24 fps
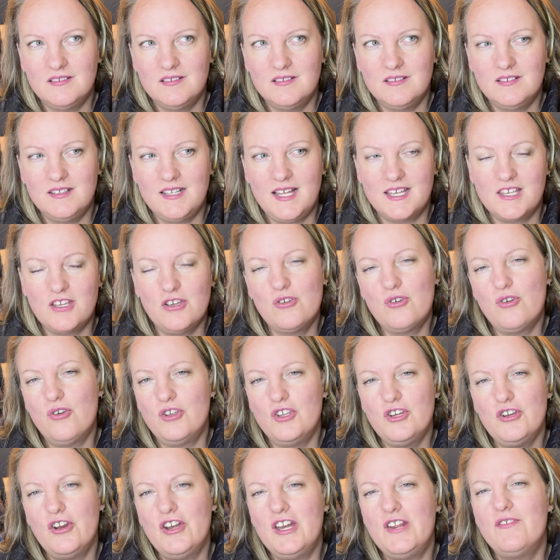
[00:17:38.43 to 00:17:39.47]
Like
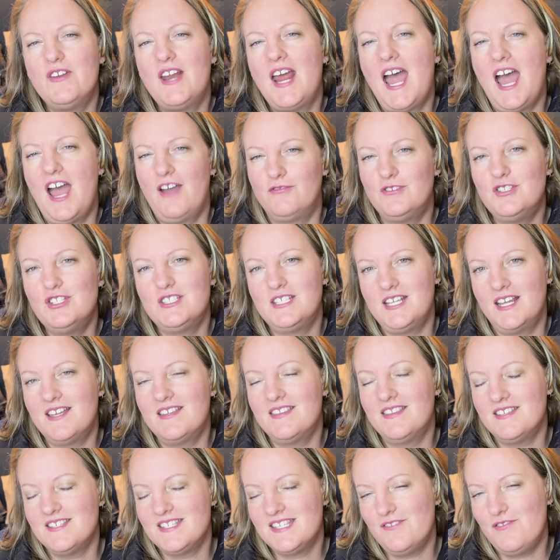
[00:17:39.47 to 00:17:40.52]
you don't even have to take
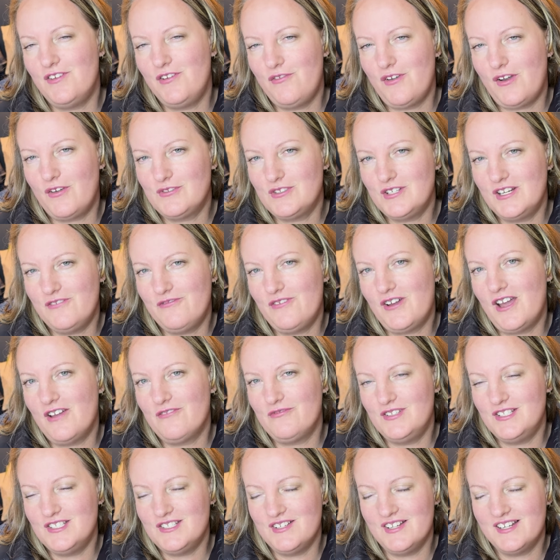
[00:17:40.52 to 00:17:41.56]
the 75-25
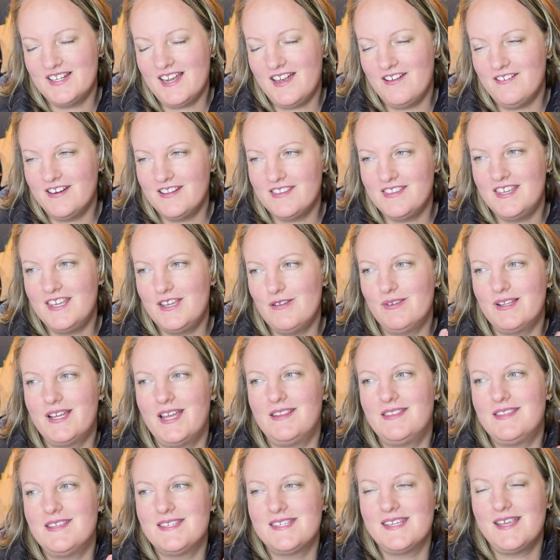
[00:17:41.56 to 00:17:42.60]
into account. I think you'll
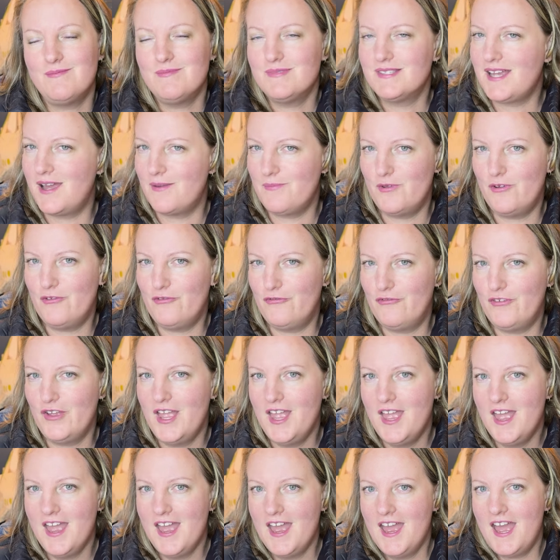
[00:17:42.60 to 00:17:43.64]
get the same type of
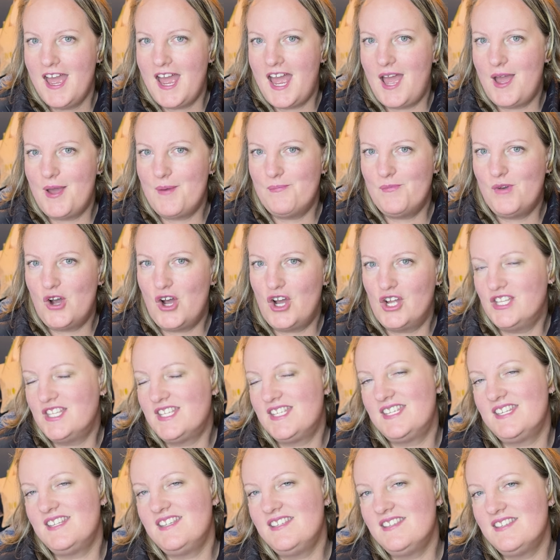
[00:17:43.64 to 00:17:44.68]

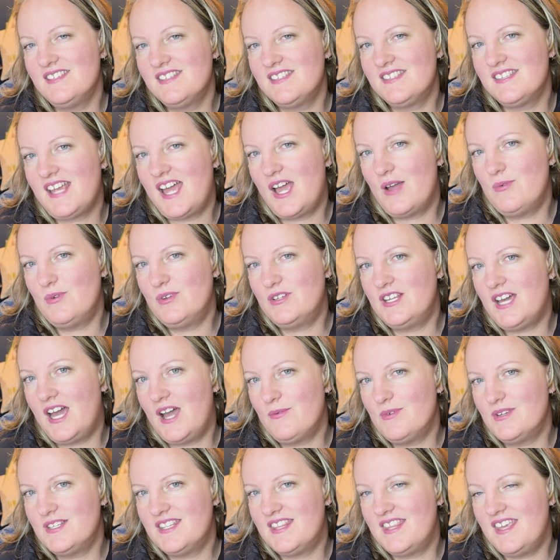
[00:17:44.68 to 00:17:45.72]
answers, I
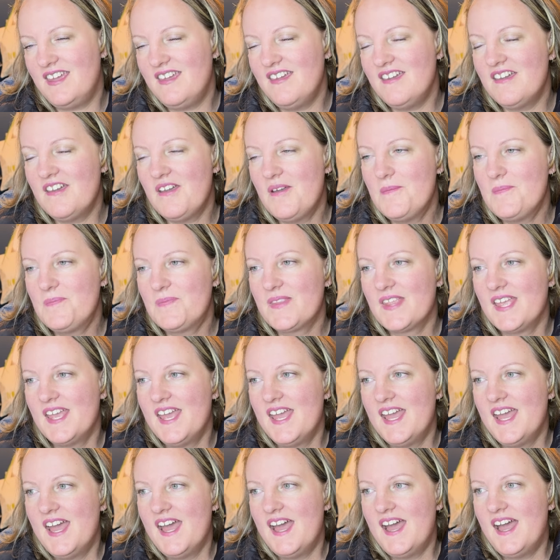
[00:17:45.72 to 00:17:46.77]
would think.
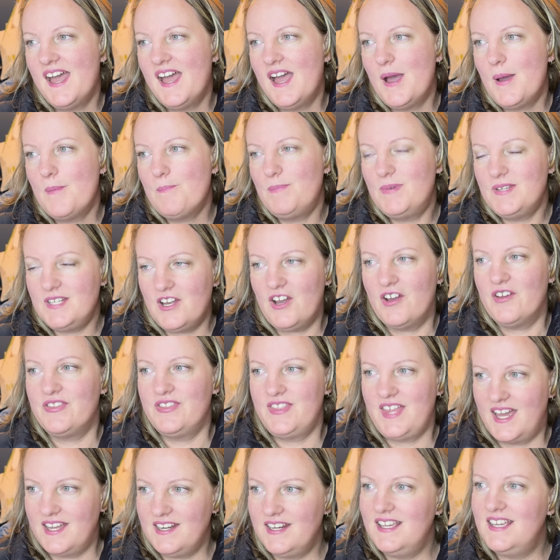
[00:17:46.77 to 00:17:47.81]
But yeah,
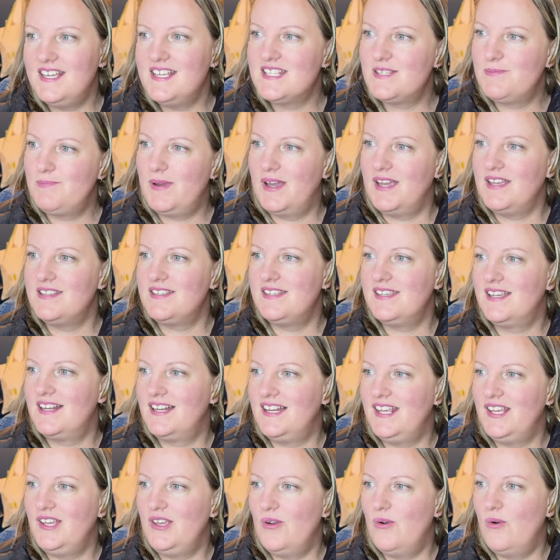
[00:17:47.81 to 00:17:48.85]
that is
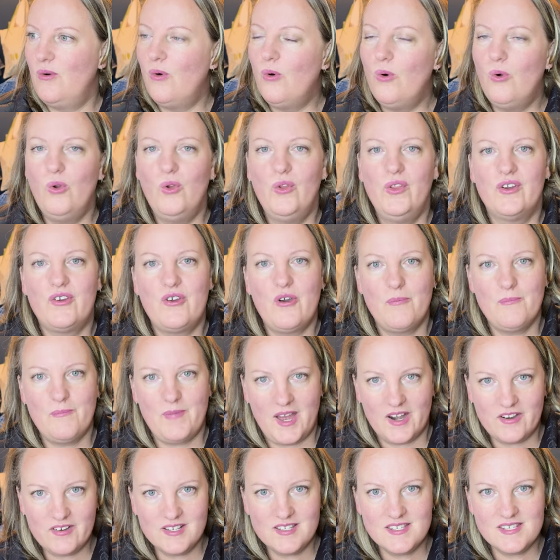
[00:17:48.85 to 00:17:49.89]
basically all the
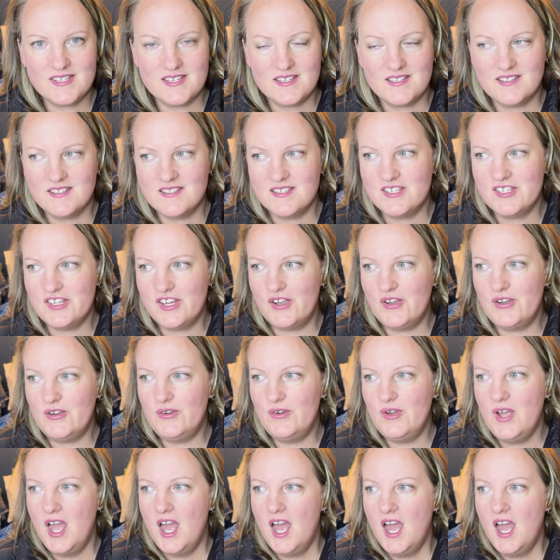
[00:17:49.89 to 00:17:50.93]
comparisons. So